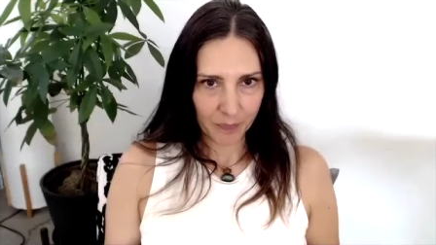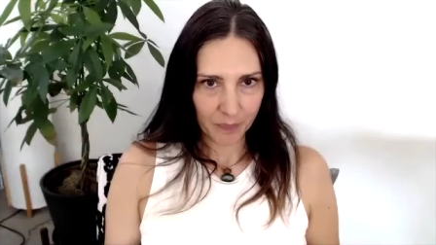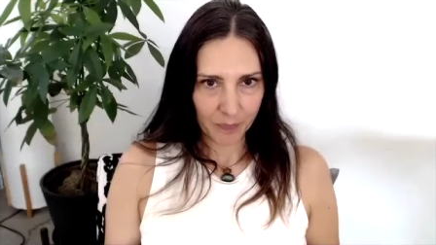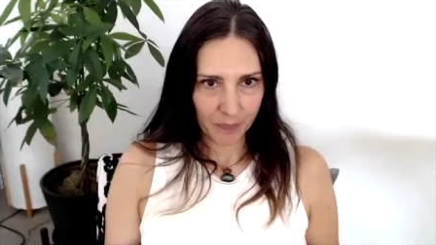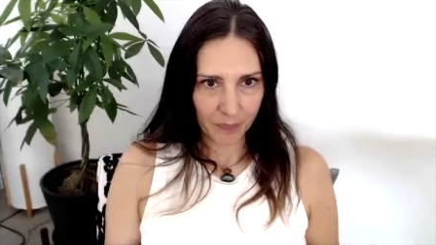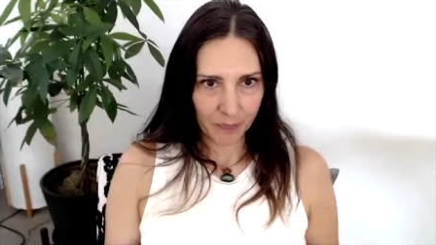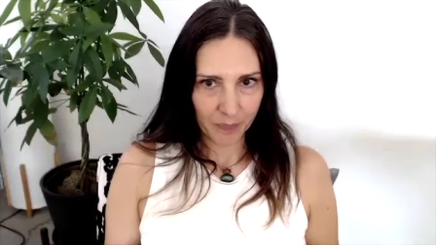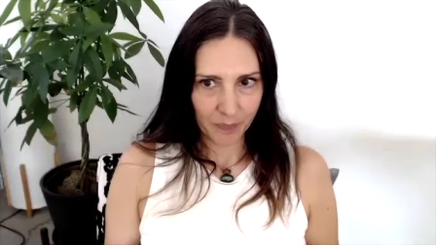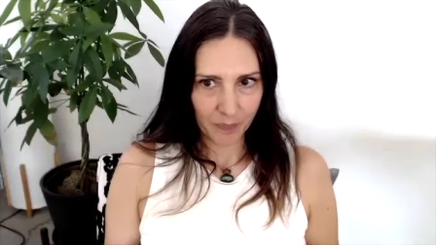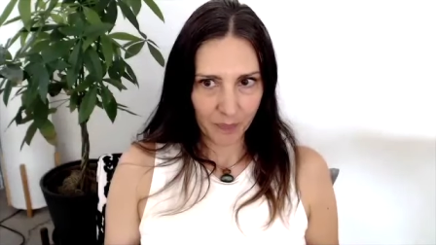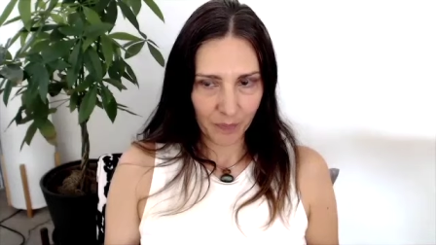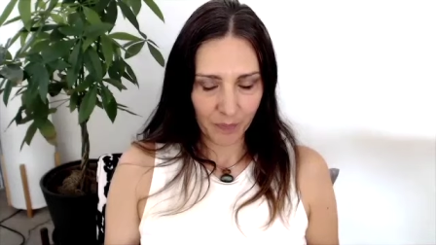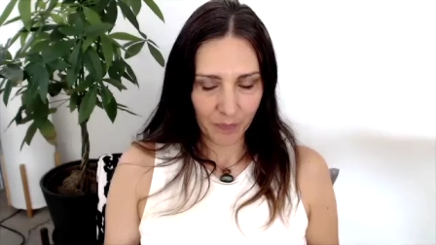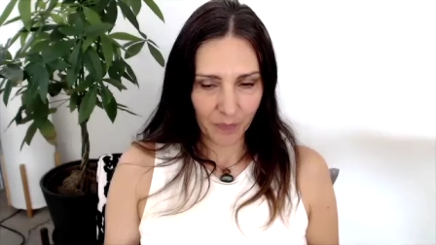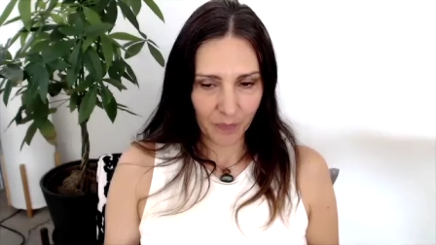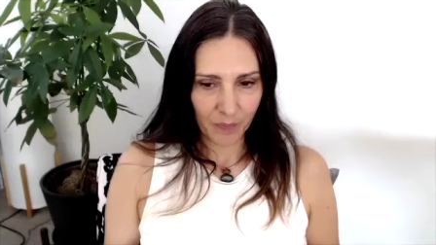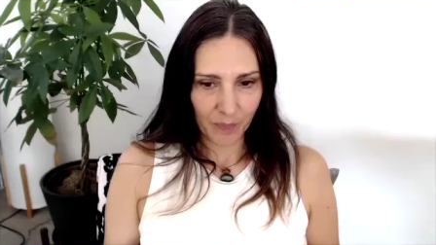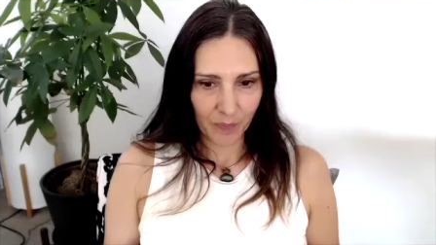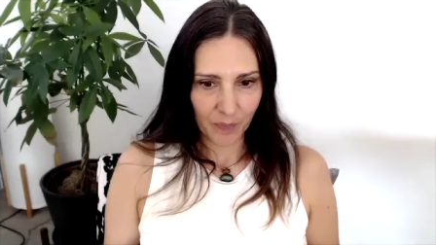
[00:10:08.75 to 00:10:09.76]
Hmm?
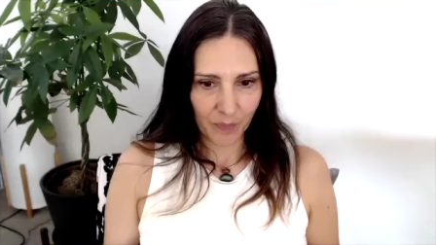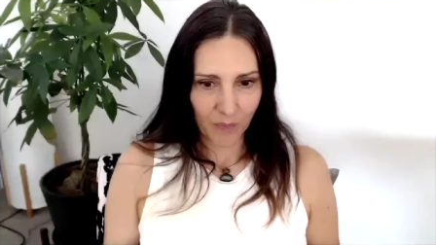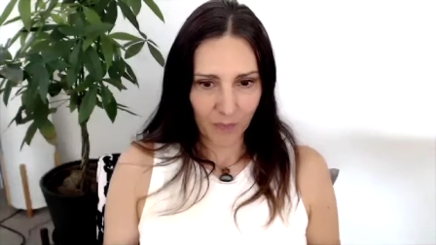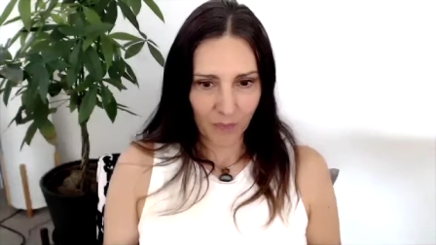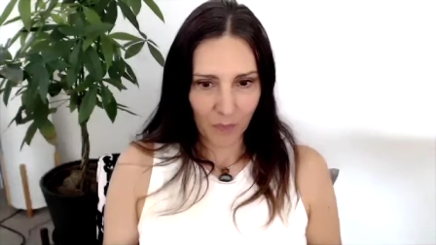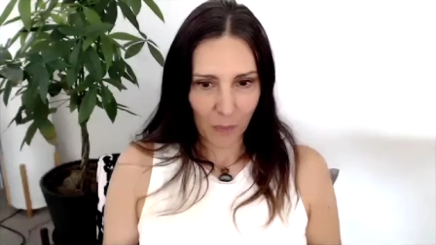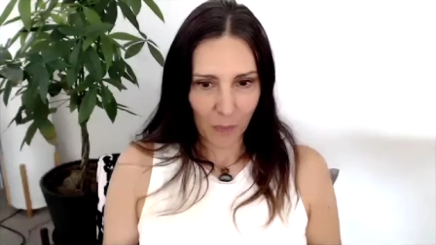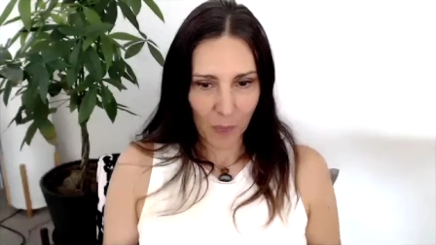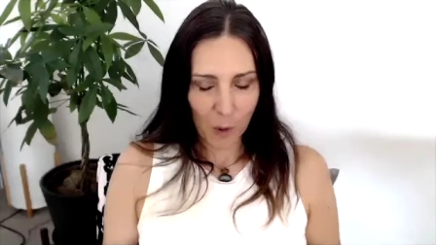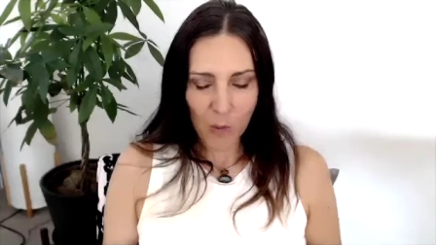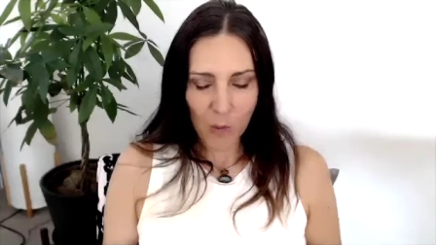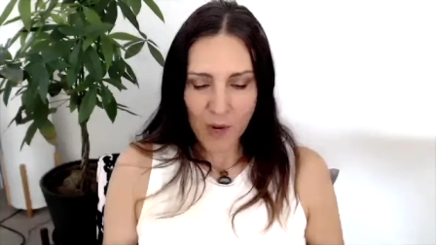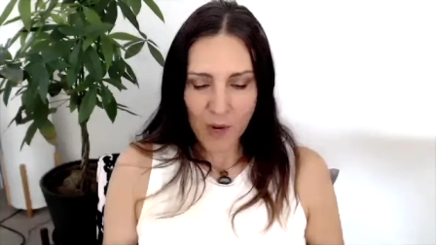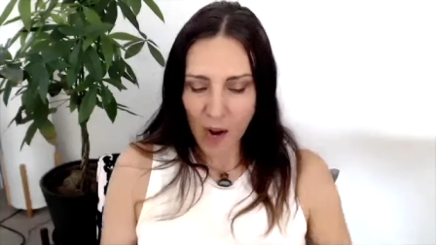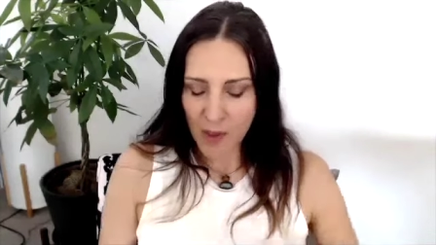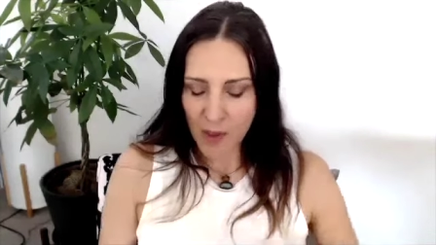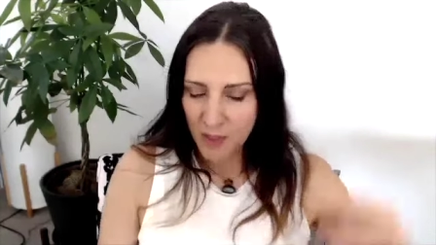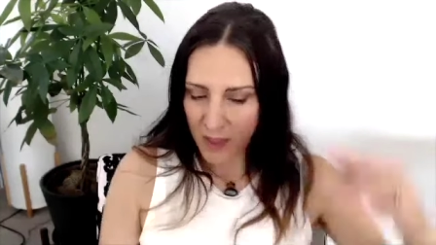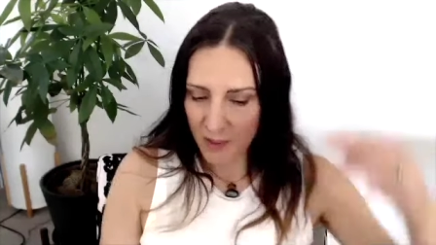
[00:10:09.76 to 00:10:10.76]
We
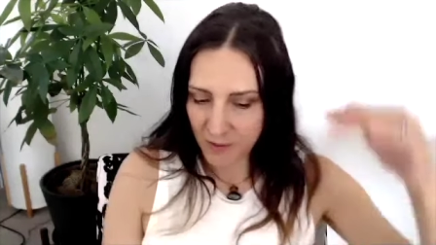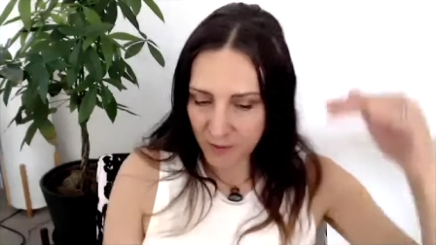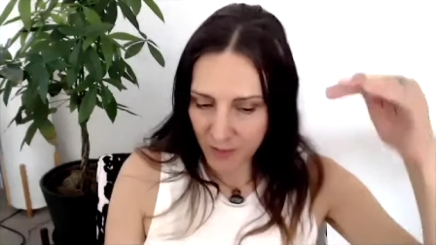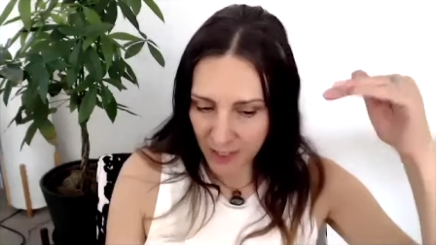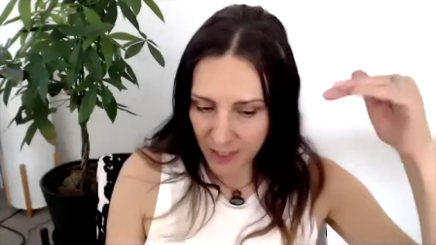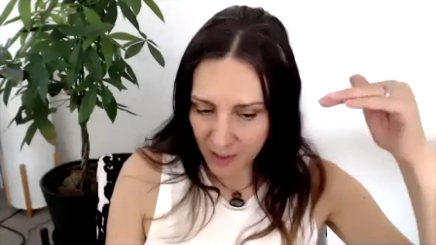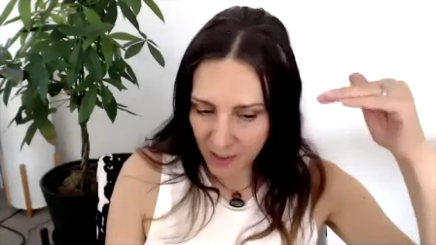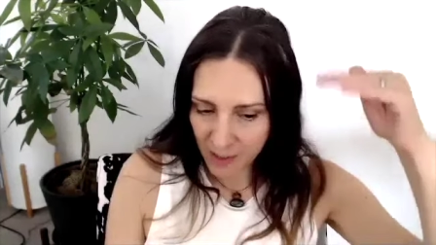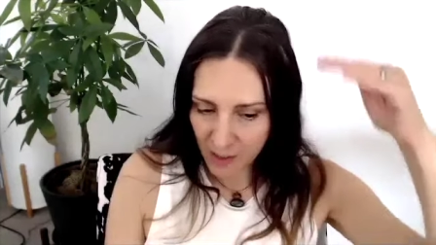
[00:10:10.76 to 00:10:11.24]
either defend